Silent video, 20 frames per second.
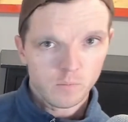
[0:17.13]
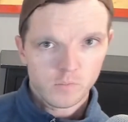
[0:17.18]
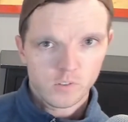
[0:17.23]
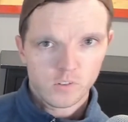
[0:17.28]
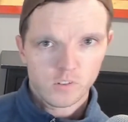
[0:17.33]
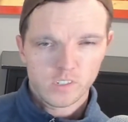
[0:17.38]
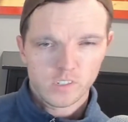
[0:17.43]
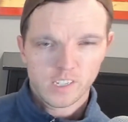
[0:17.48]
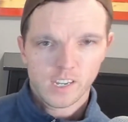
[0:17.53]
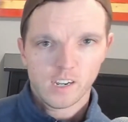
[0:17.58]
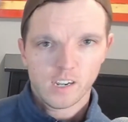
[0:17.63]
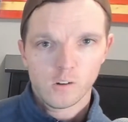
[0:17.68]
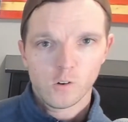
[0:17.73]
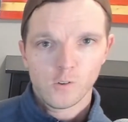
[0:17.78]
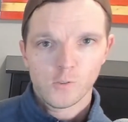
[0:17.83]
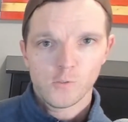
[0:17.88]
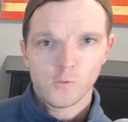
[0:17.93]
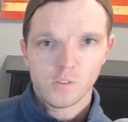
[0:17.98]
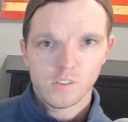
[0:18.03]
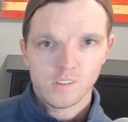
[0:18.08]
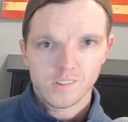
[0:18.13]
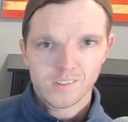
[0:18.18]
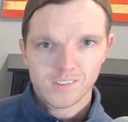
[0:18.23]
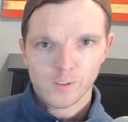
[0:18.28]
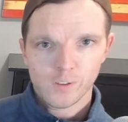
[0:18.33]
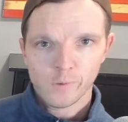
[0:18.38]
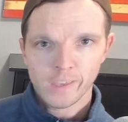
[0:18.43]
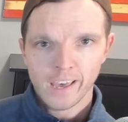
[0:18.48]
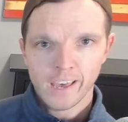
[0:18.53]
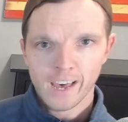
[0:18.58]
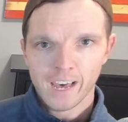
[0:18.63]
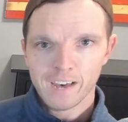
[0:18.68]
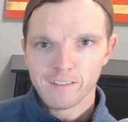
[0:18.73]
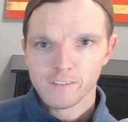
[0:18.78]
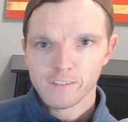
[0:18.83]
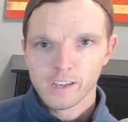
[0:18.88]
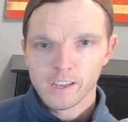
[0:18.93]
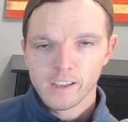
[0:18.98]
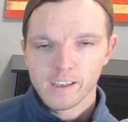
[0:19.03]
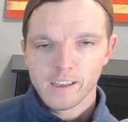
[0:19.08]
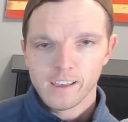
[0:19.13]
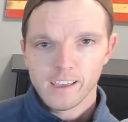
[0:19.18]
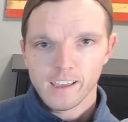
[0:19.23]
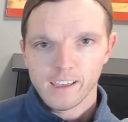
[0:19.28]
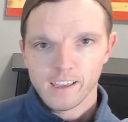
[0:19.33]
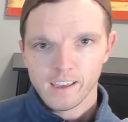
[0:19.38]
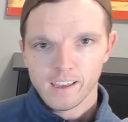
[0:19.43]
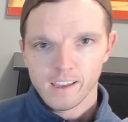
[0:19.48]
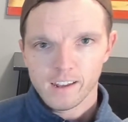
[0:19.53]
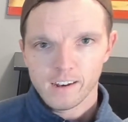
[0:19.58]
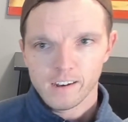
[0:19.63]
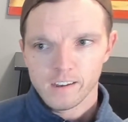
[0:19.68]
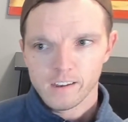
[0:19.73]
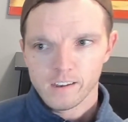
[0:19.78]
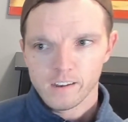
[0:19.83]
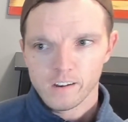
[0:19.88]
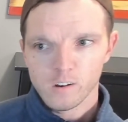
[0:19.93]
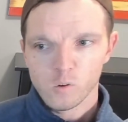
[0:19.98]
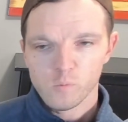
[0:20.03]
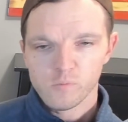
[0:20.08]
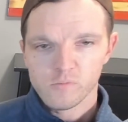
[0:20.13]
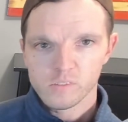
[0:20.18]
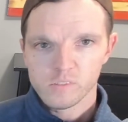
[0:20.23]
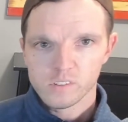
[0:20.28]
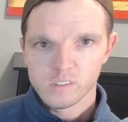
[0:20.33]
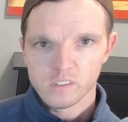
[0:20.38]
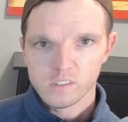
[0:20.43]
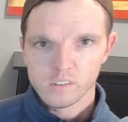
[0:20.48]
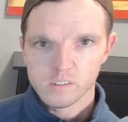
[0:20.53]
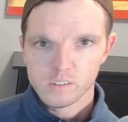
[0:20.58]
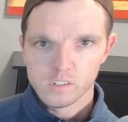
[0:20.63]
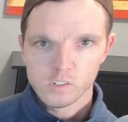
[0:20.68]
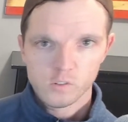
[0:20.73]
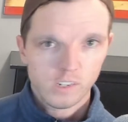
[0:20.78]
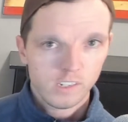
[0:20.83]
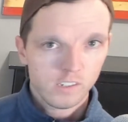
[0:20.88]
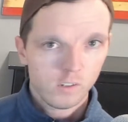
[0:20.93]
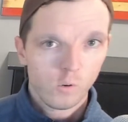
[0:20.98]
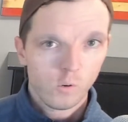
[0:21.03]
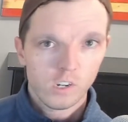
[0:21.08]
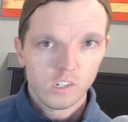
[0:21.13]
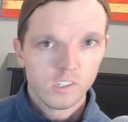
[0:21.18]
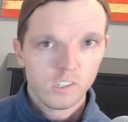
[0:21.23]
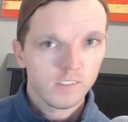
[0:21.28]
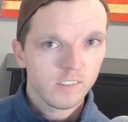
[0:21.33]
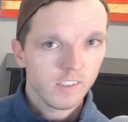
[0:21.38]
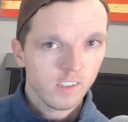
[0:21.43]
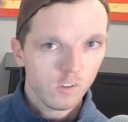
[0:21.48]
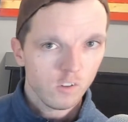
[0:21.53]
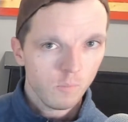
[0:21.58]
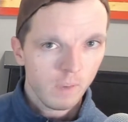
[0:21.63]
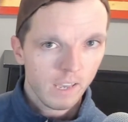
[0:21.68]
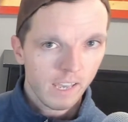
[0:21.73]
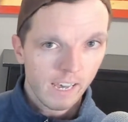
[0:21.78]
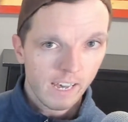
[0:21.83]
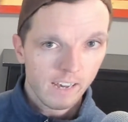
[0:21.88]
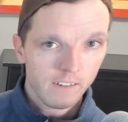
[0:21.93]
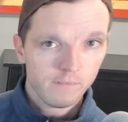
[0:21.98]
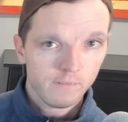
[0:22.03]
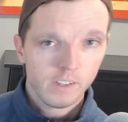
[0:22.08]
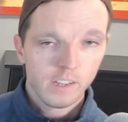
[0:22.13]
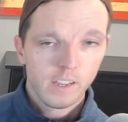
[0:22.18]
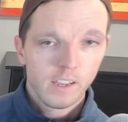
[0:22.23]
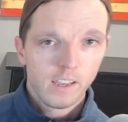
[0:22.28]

So just kind of go through a list that we have and uh, hopefully address questions that you may have.